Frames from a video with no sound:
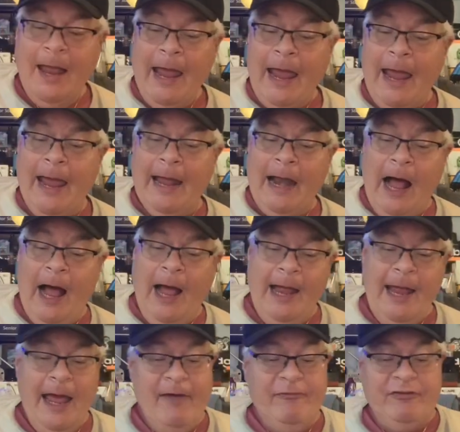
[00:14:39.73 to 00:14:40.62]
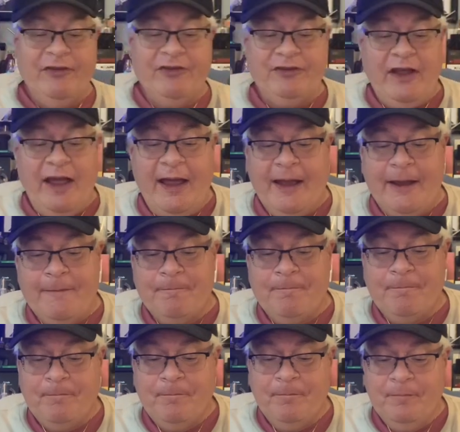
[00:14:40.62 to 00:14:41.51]
And I have to say,
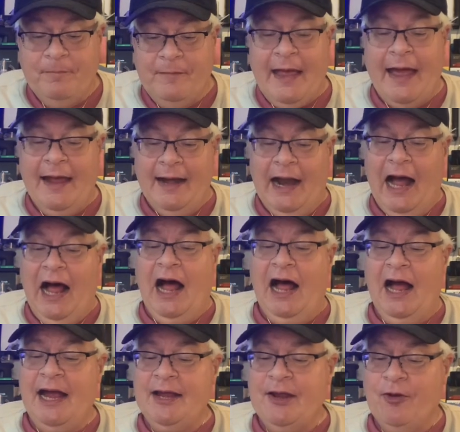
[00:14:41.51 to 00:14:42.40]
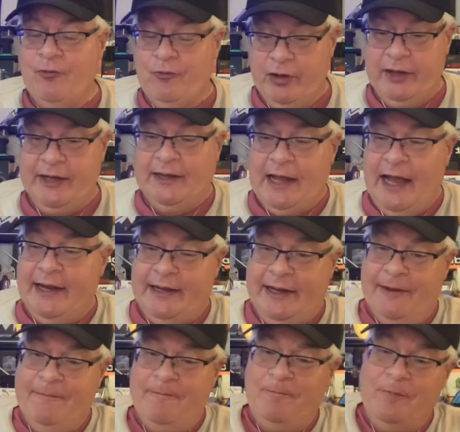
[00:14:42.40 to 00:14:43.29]
that I really like
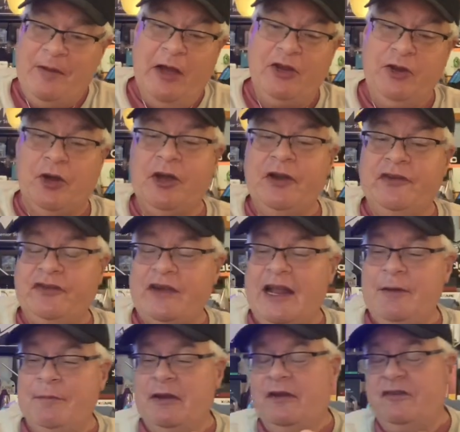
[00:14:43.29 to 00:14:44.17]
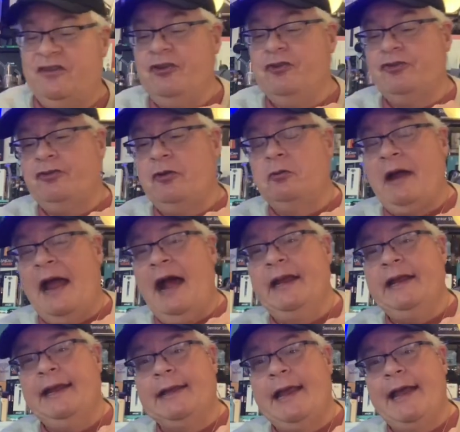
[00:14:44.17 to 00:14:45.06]
it. Now you're going to say to me, Senior Stoner, how
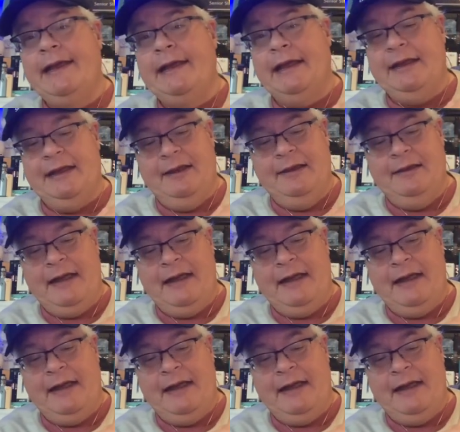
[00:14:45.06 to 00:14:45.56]
do you like it?